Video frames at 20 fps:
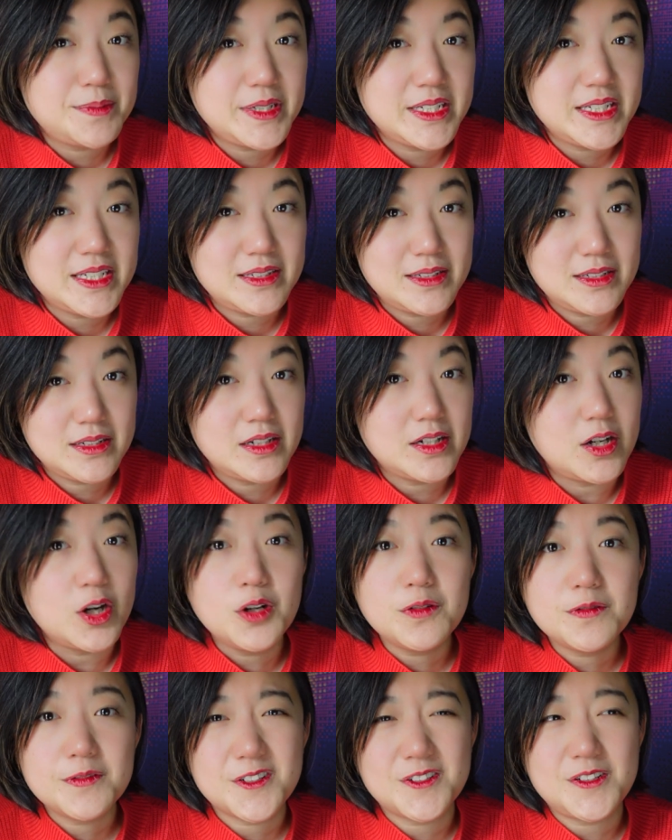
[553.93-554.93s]
but
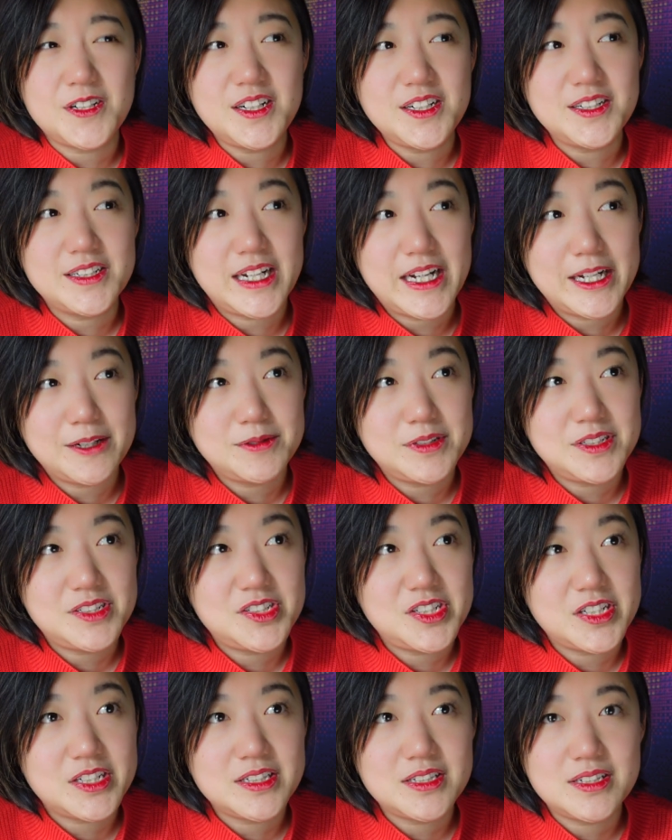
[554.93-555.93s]
overall I would
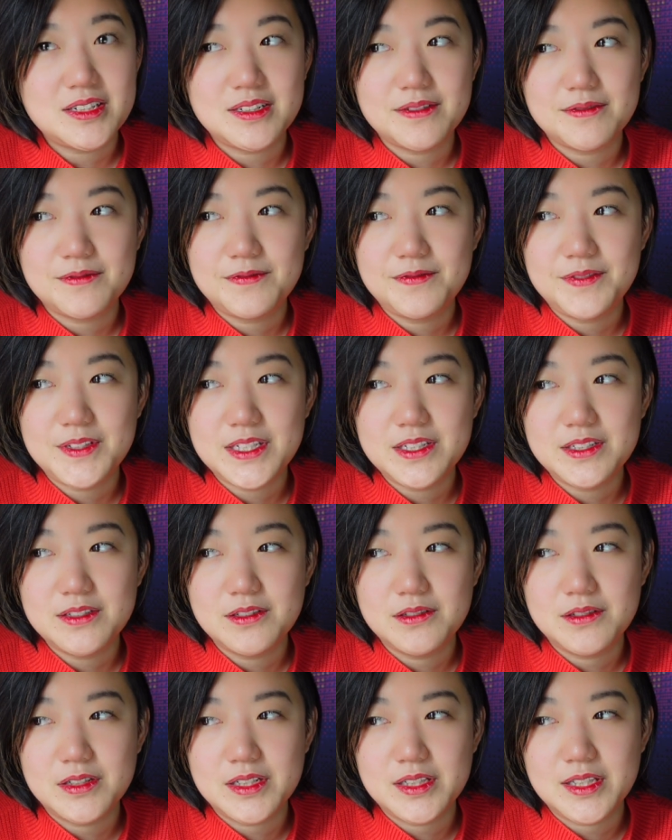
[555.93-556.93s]
just feel
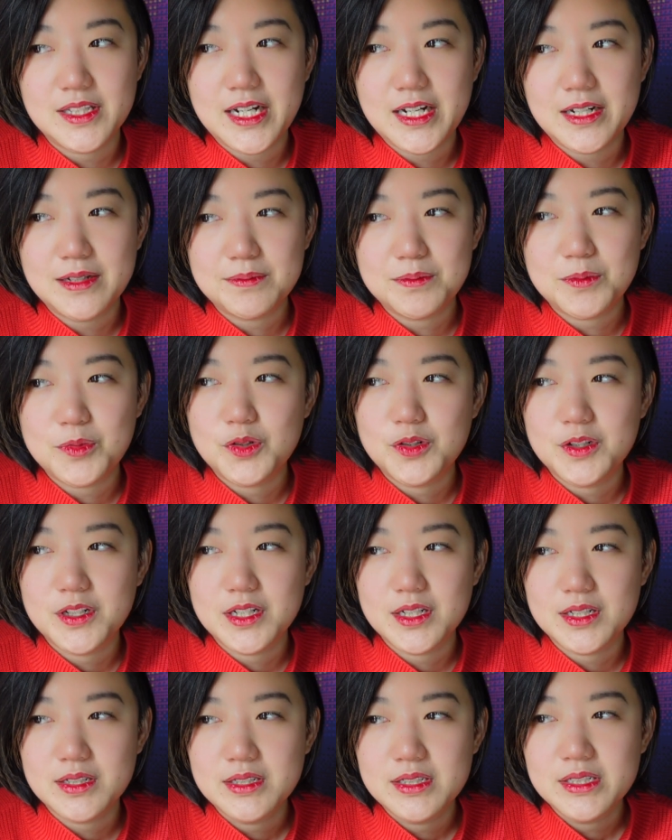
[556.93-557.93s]
a lot
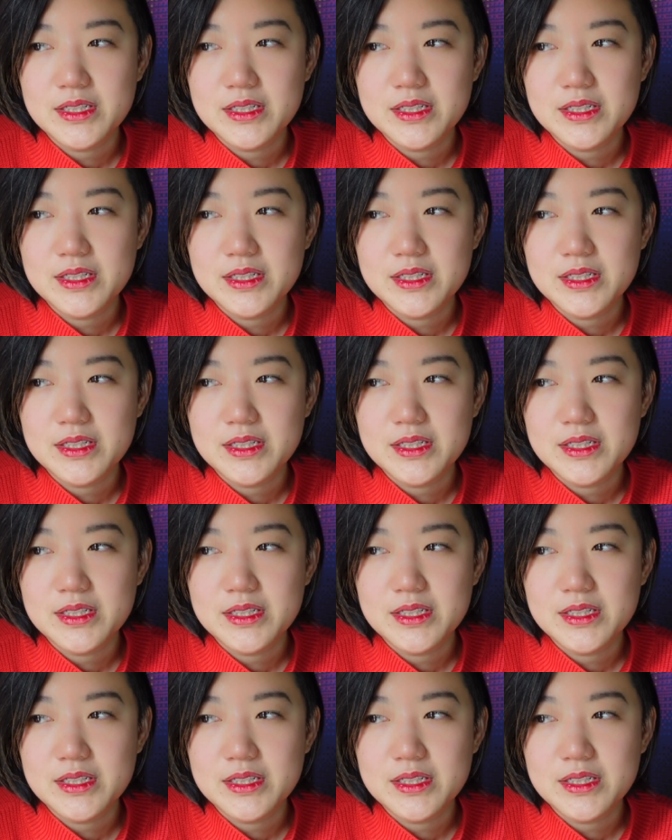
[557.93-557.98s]
more